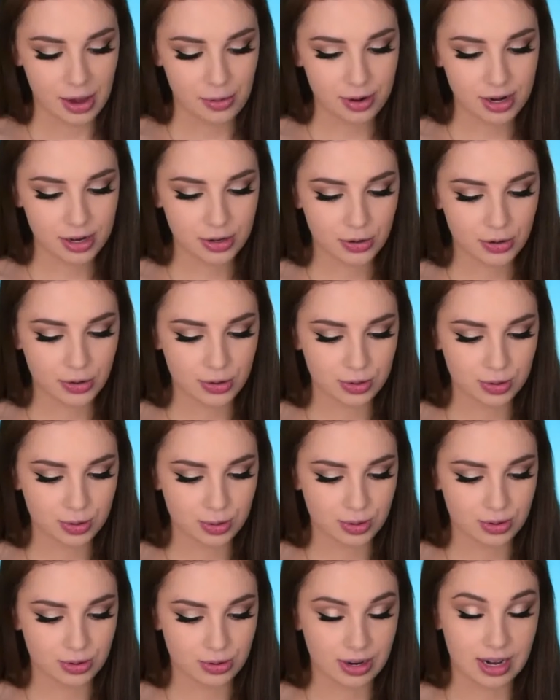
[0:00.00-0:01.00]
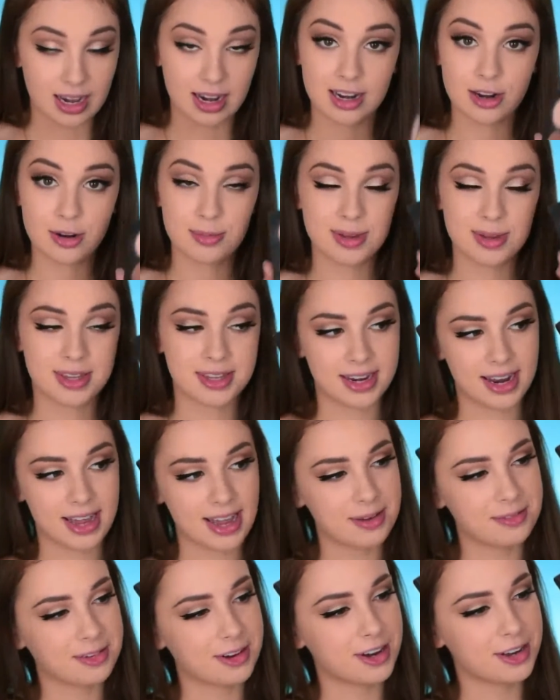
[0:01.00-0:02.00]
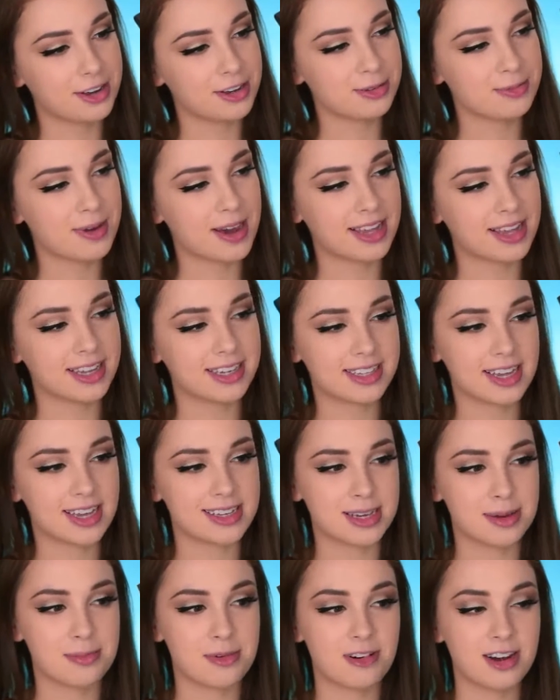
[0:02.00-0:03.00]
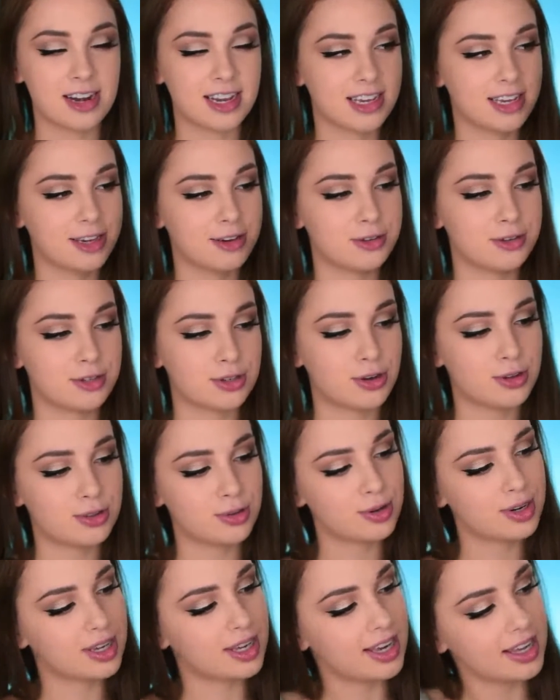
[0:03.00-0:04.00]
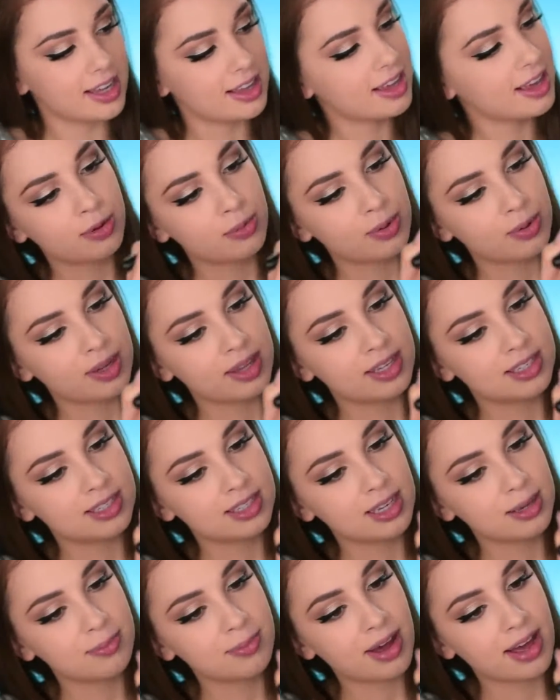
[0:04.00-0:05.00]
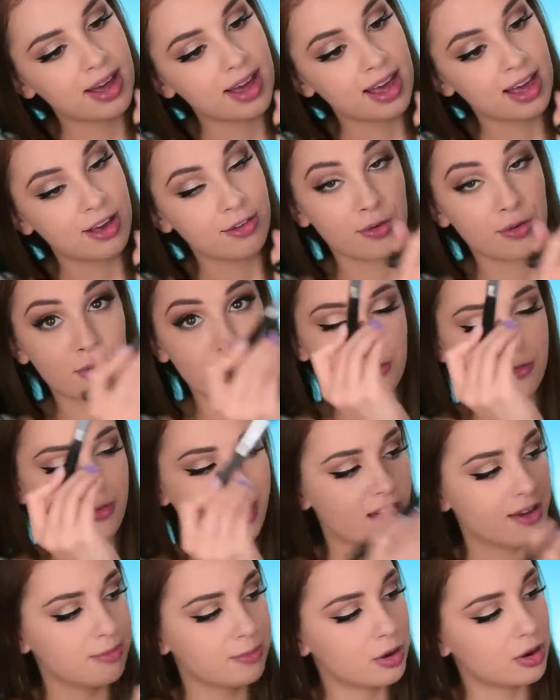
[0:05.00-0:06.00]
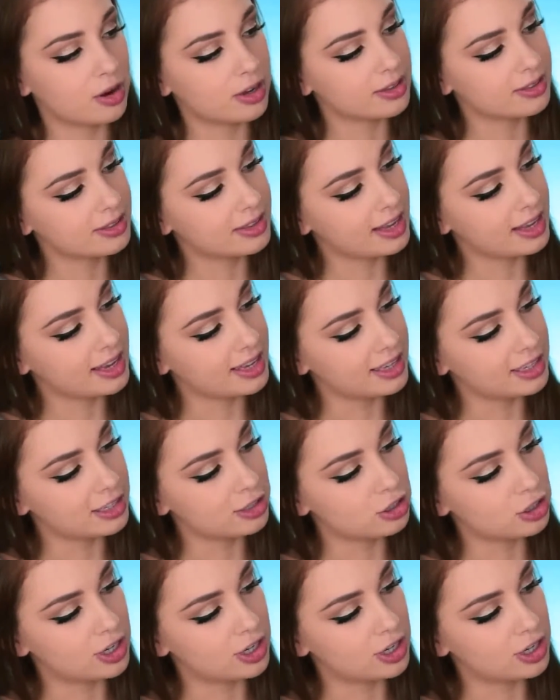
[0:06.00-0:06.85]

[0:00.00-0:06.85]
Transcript: I want to contour a little bit today. I'm gonna use my Anastasia Beverly Hills contour kit with the Sigma F05. I'm gonna take this